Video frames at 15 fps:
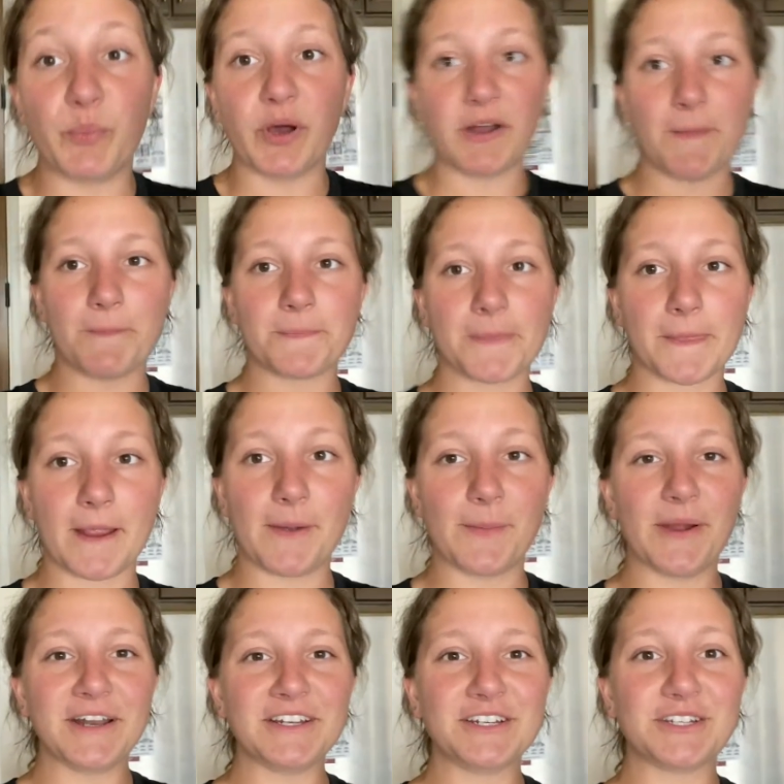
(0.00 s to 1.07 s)
But I
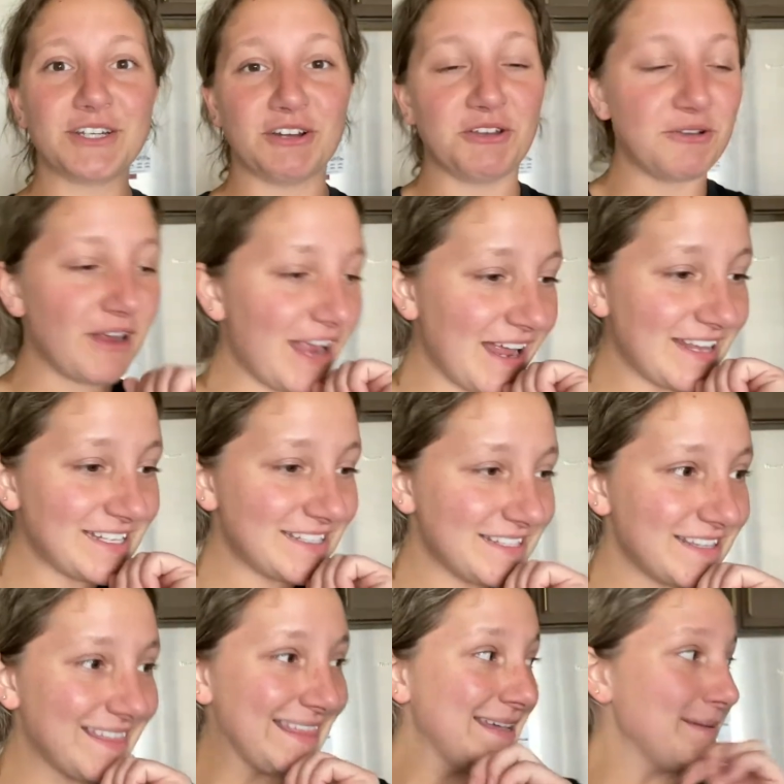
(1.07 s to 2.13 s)
wanted to show you guys
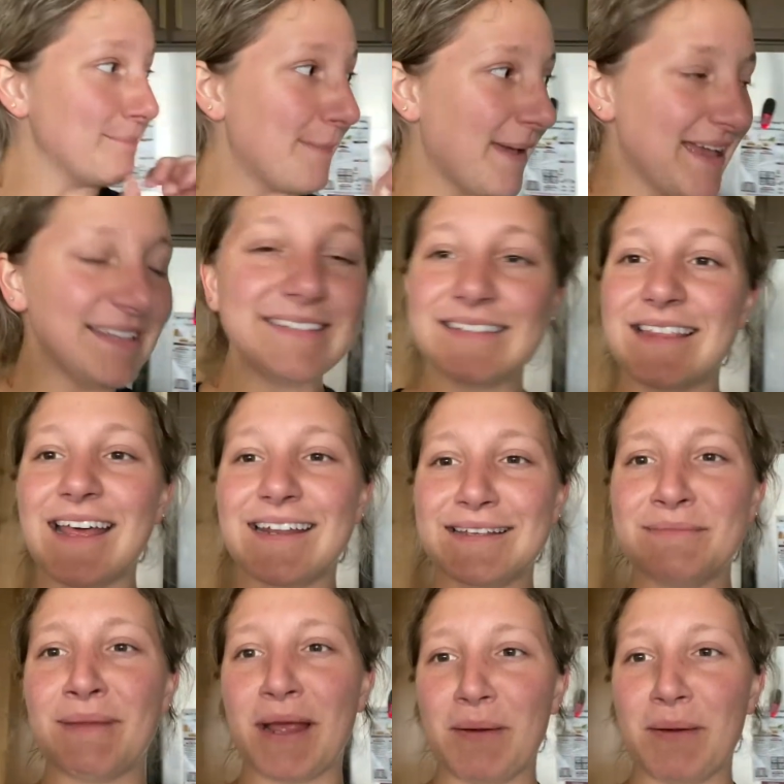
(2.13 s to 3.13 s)
the mess that is my